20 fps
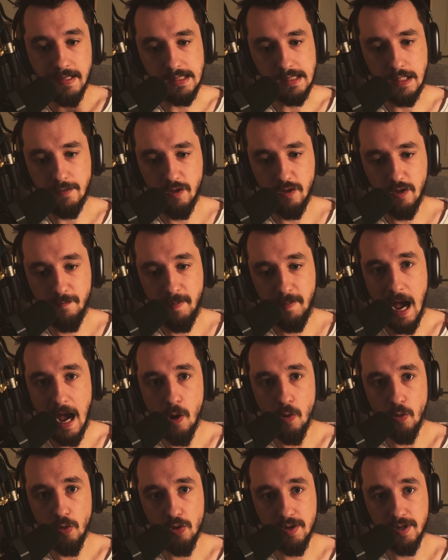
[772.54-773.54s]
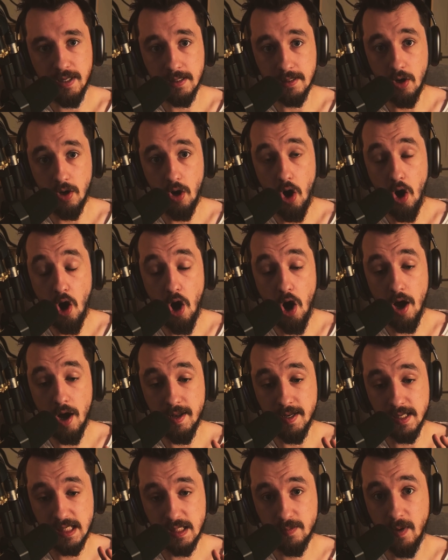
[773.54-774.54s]
level of power is
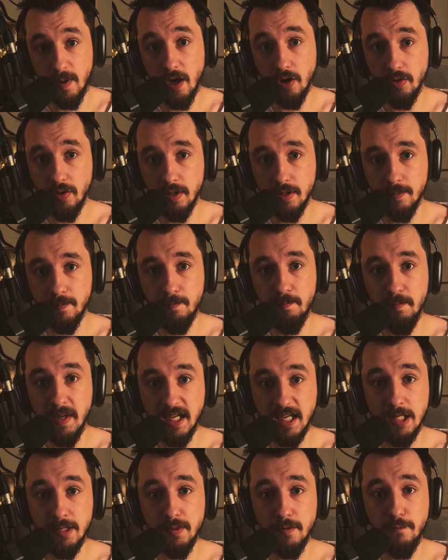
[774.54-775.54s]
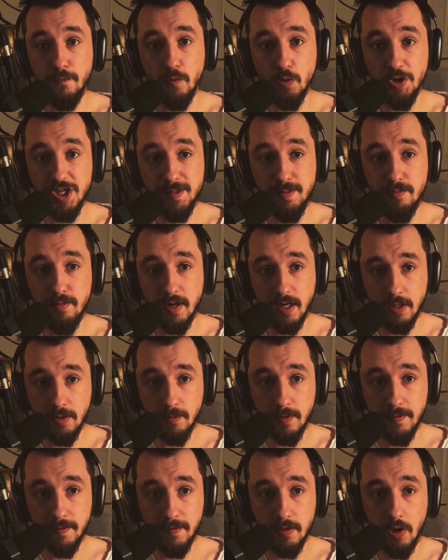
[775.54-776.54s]
awe-inspiring, making him a force to be reckoned
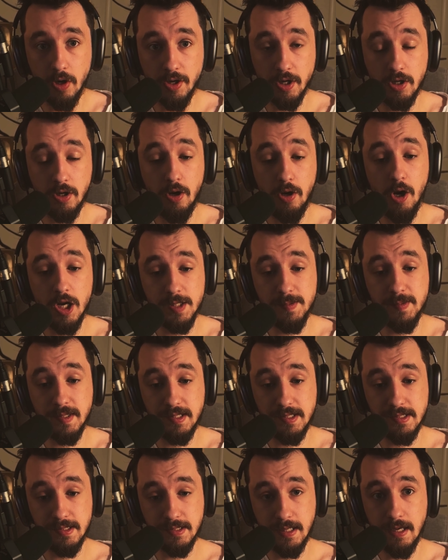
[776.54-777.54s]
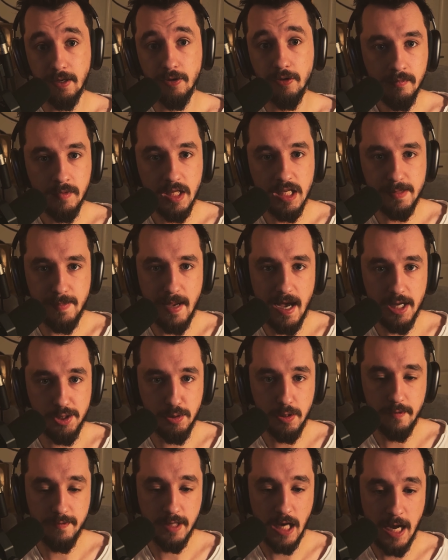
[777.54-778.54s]
with on a cosmic scale. His
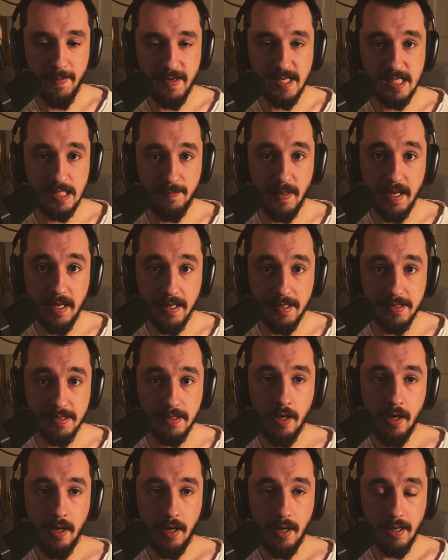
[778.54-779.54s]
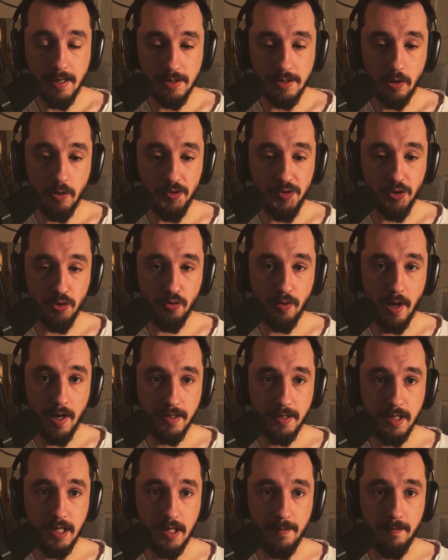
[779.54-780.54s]
mastery of time and space has also
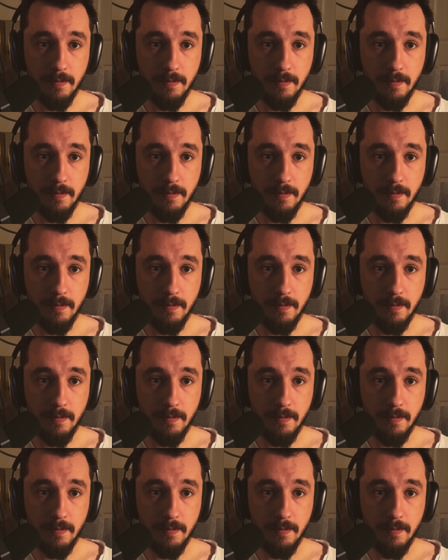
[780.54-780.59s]
granted him